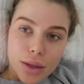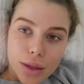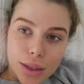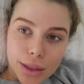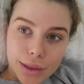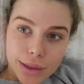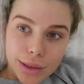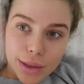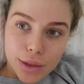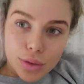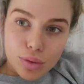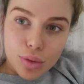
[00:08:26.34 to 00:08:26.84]

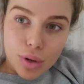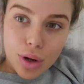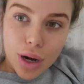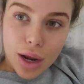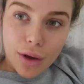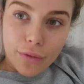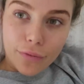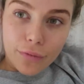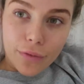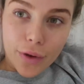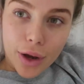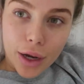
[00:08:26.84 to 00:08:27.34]
This is what
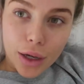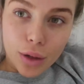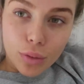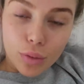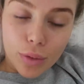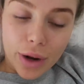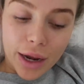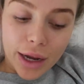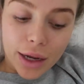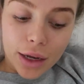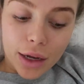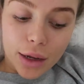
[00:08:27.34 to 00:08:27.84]
I
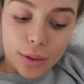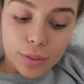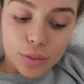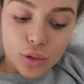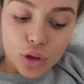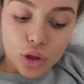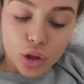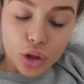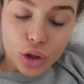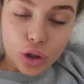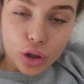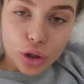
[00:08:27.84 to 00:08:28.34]
fucking wake
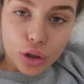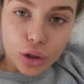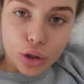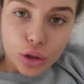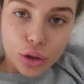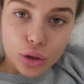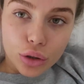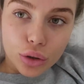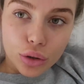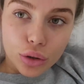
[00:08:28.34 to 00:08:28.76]
up to.